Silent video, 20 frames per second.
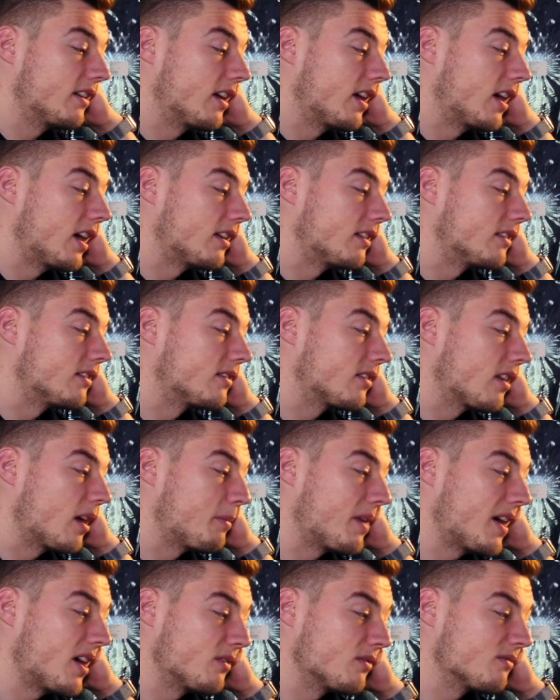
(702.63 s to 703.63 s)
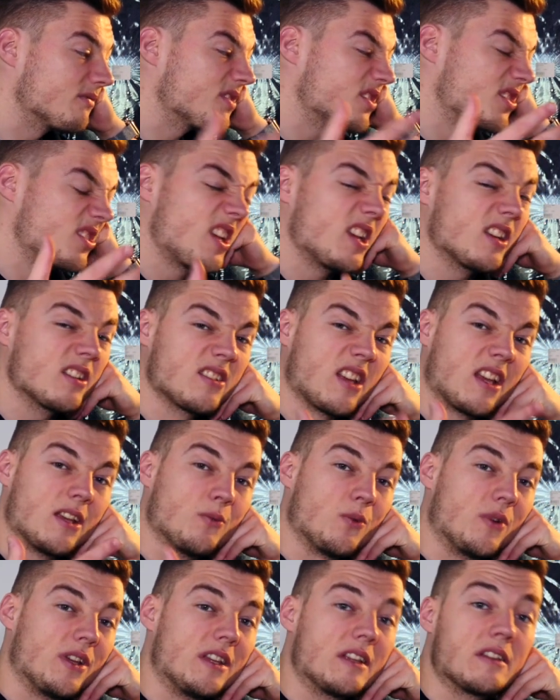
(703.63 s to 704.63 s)
and about
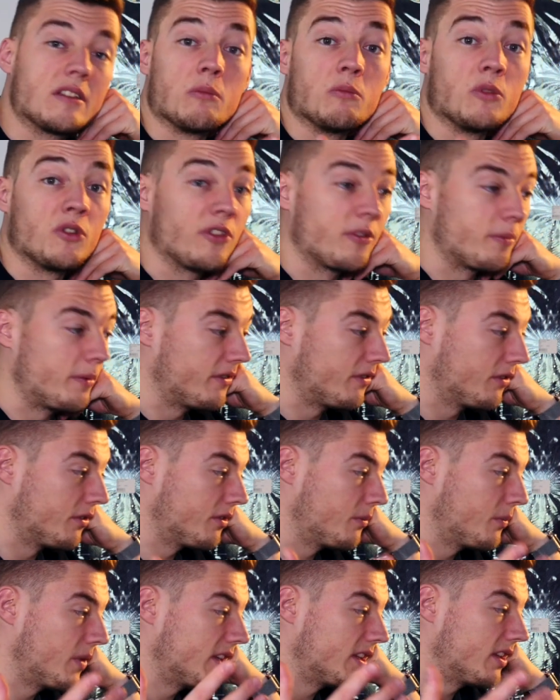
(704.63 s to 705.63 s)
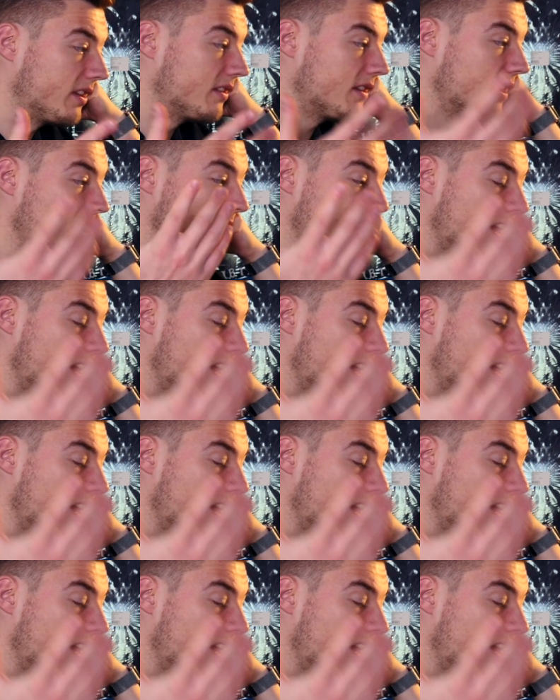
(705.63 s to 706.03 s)
6-8 weeks, a month before the wedding,